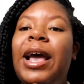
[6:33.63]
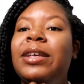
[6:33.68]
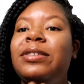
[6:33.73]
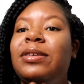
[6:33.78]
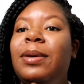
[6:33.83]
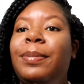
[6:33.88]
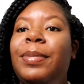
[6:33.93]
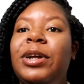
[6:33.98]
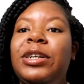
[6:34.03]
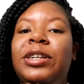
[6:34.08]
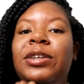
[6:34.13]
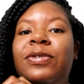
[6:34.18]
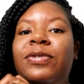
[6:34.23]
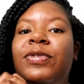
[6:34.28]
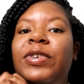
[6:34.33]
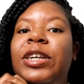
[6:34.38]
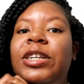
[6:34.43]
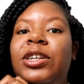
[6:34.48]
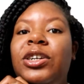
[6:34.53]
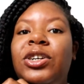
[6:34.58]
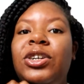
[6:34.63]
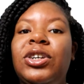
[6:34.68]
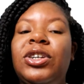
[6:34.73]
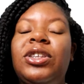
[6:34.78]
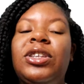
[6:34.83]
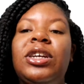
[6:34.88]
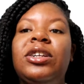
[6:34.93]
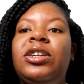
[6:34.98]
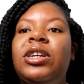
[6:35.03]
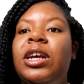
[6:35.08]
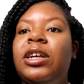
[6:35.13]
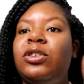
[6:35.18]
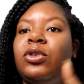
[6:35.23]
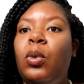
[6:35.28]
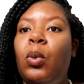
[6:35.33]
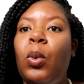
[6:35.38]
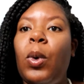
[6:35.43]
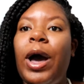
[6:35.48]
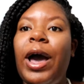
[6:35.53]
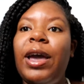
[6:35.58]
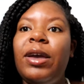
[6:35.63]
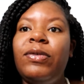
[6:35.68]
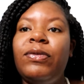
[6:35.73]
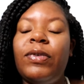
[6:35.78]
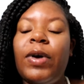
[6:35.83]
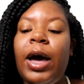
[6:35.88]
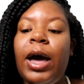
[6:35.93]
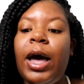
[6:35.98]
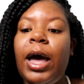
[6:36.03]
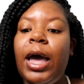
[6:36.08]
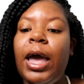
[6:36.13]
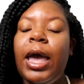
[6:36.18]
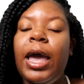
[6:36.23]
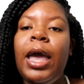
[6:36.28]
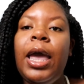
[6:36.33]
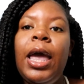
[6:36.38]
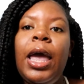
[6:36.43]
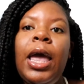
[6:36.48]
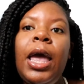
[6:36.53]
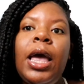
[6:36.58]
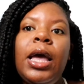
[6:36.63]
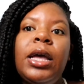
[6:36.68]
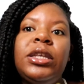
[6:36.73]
It has a bunch of features such as Wi-Fi,